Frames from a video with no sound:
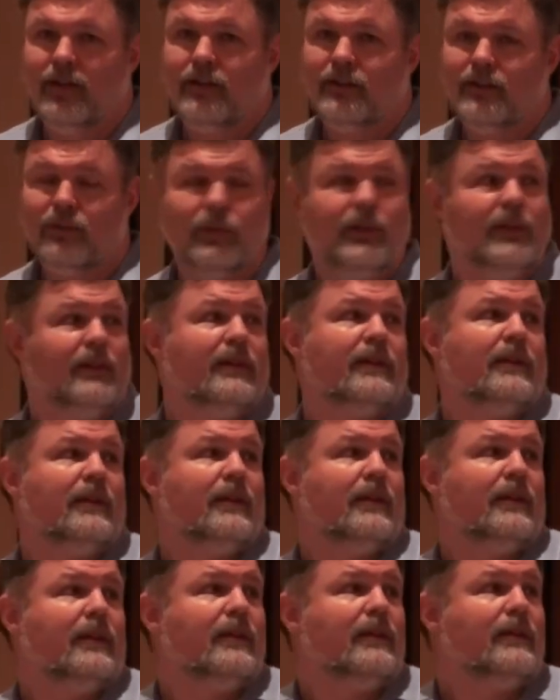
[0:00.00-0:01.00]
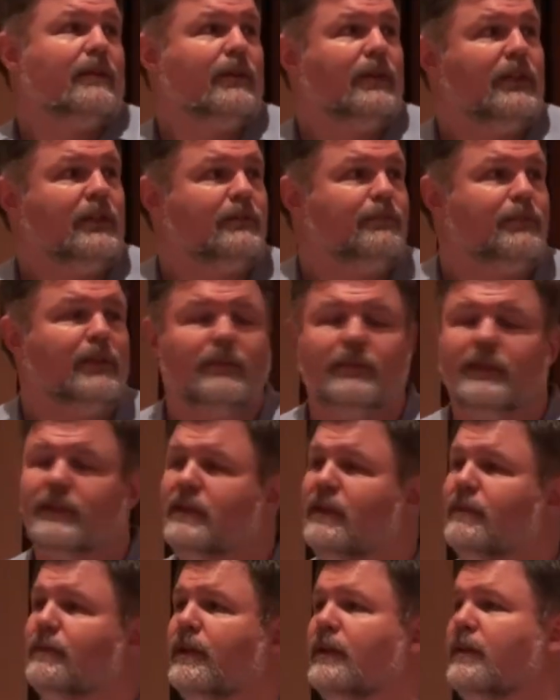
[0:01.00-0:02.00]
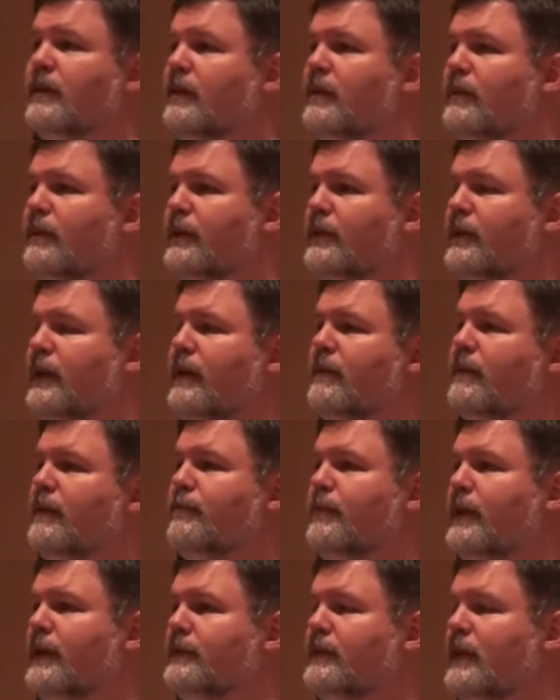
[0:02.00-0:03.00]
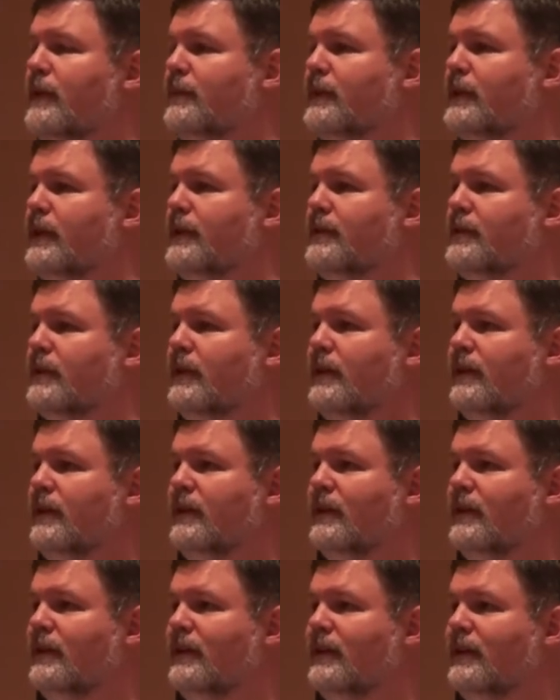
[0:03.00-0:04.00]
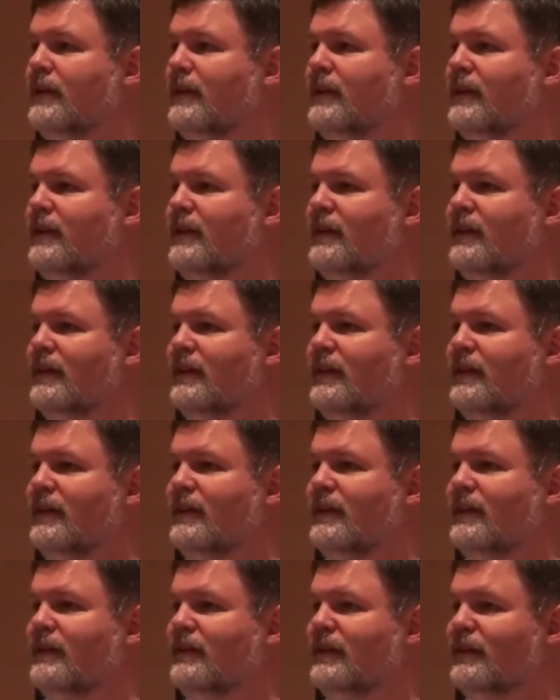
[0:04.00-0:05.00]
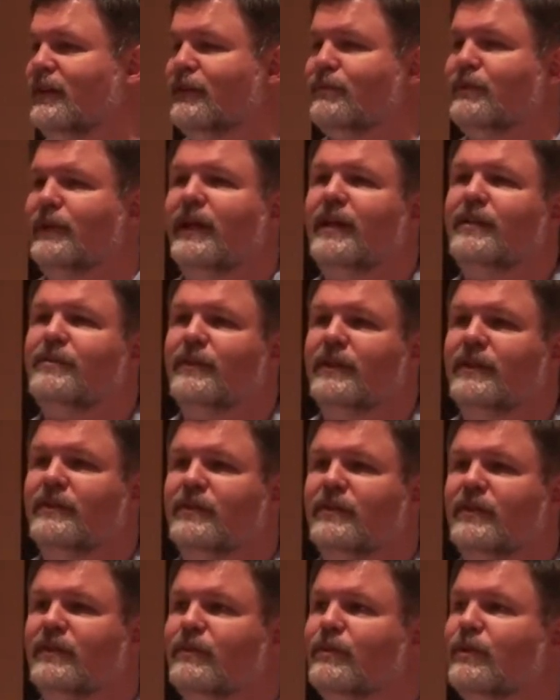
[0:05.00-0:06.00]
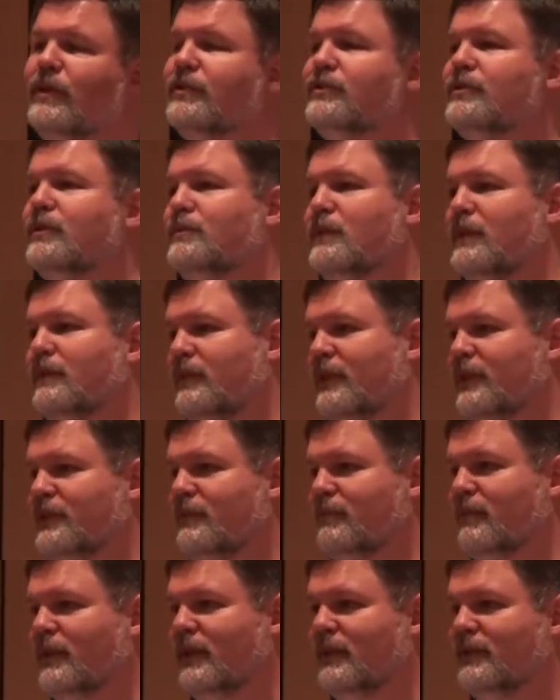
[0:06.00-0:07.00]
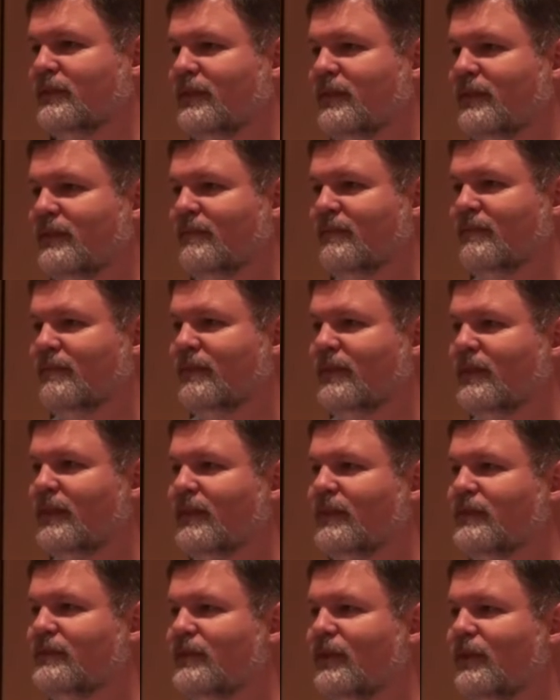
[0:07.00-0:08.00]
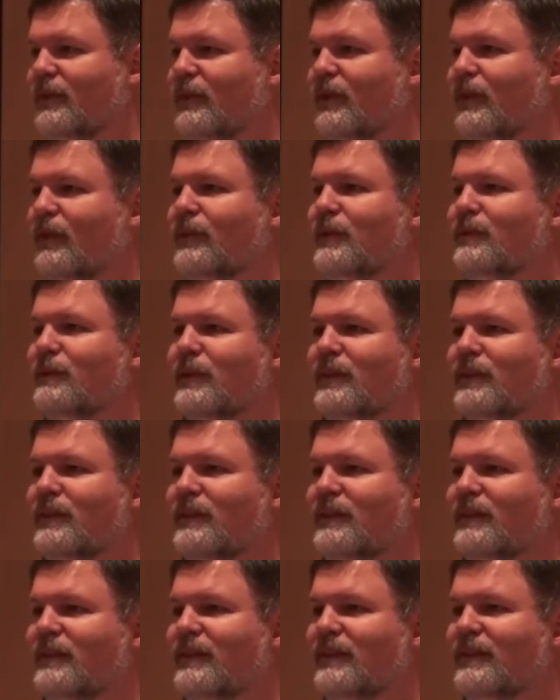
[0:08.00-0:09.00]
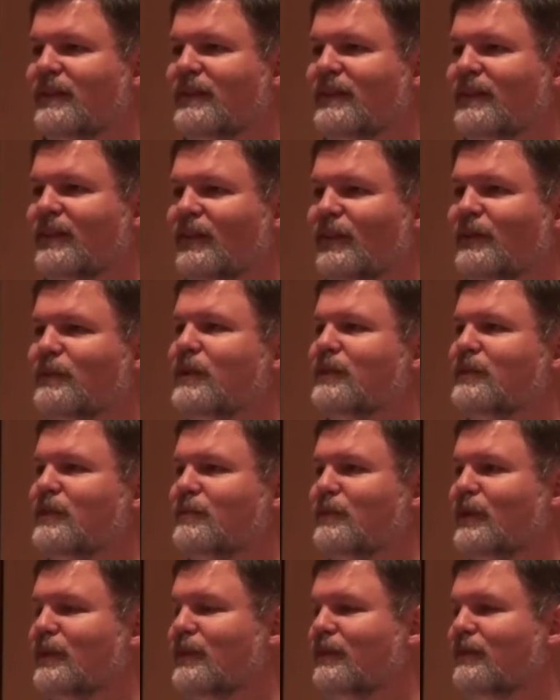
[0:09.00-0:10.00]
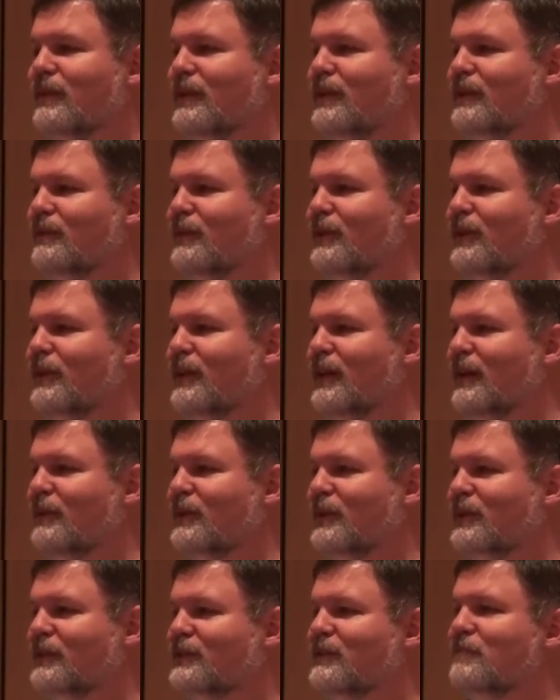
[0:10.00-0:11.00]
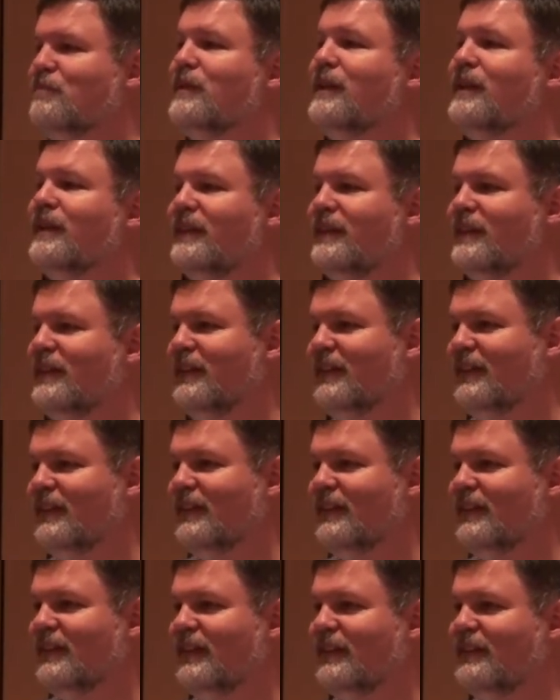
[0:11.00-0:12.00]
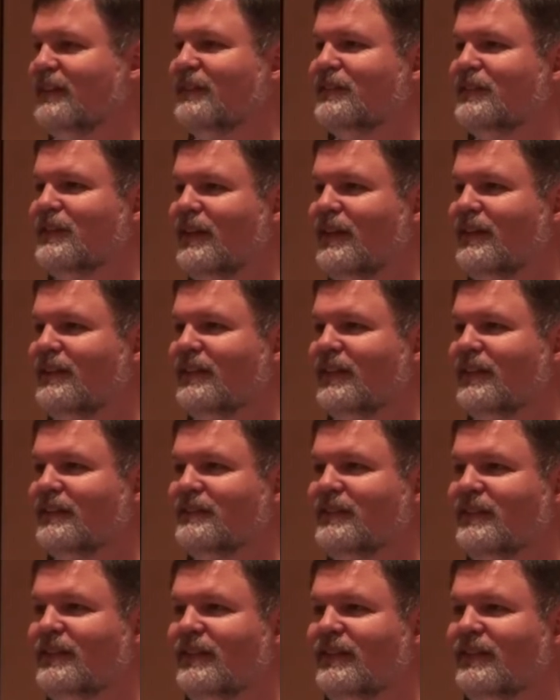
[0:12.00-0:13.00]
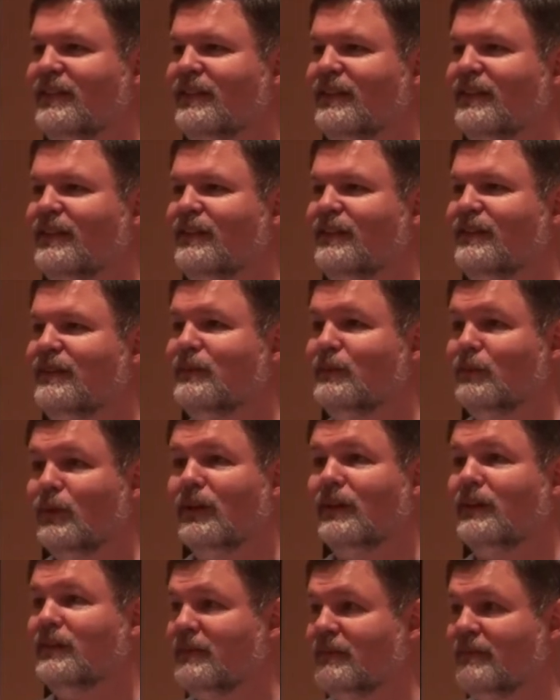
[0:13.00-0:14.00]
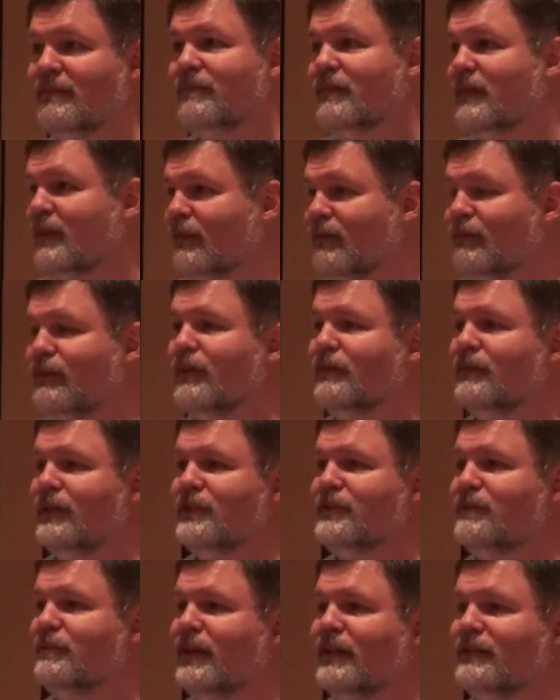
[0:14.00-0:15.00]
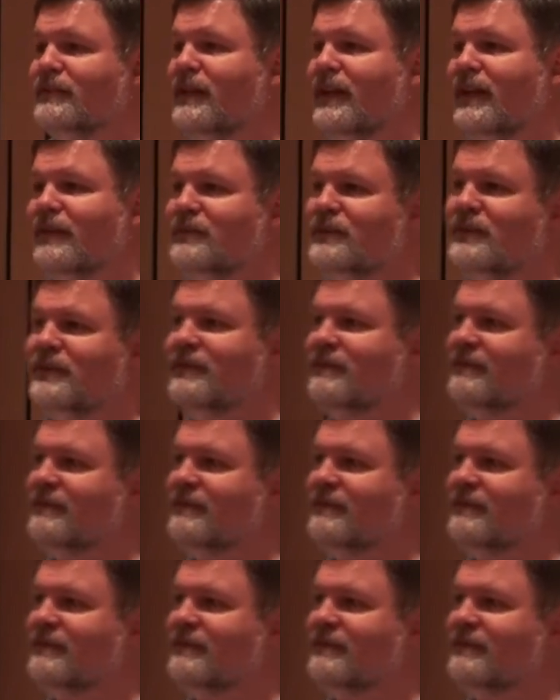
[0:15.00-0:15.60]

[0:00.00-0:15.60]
The winner was Bill Montgomery with an AREV-based application. The other 3 entries were also Revelation-based. So the only ones in the multi-value community that were submitted into this contest were Revelation-based apps.